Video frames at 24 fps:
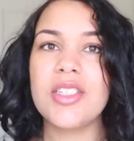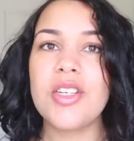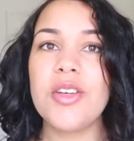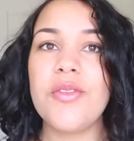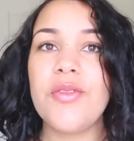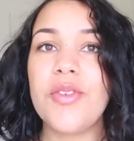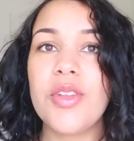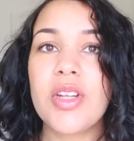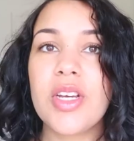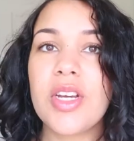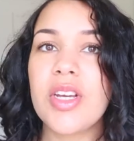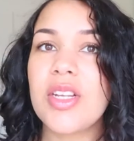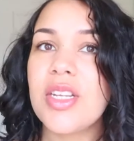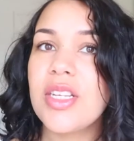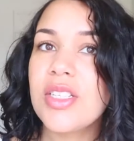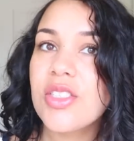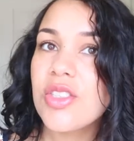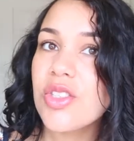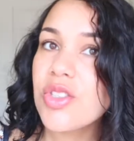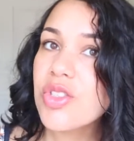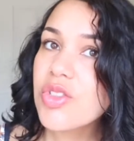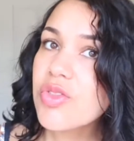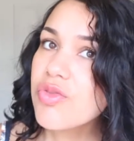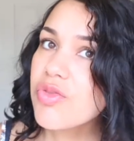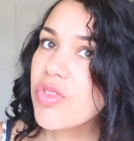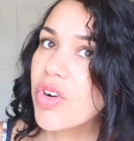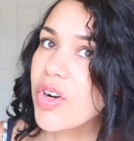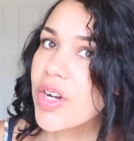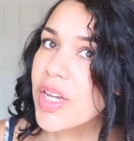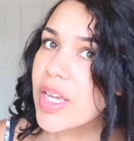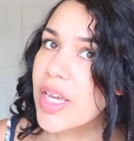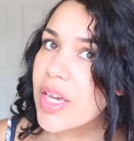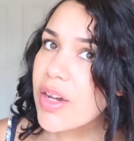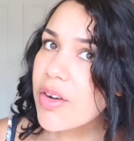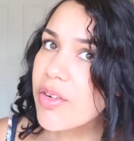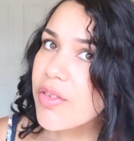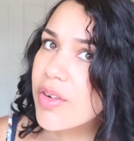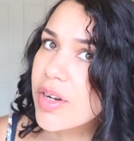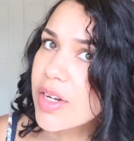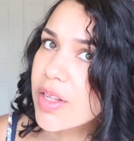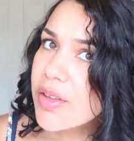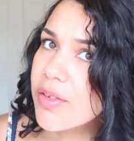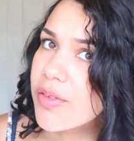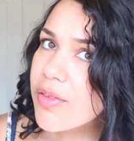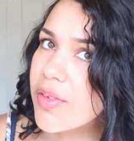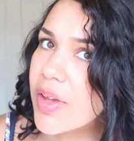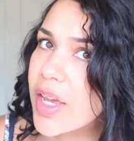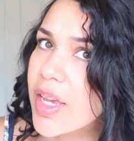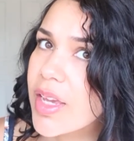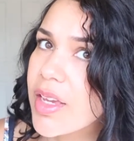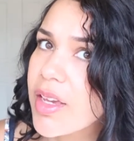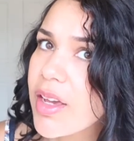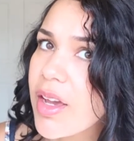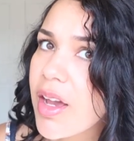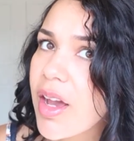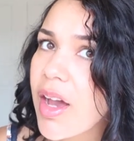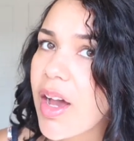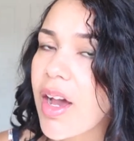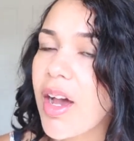I don't feel like I need to dry it or anything.